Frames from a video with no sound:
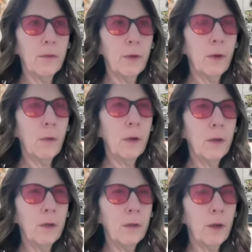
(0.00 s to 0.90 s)
So I
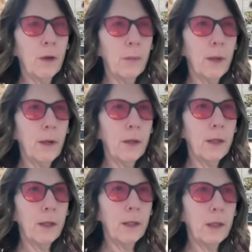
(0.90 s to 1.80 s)
wanted to talk about
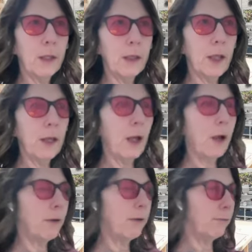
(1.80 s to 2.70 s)
it and get that
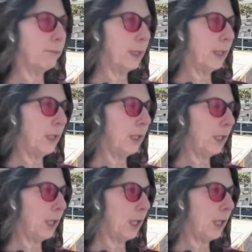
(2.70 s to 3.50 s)
out of me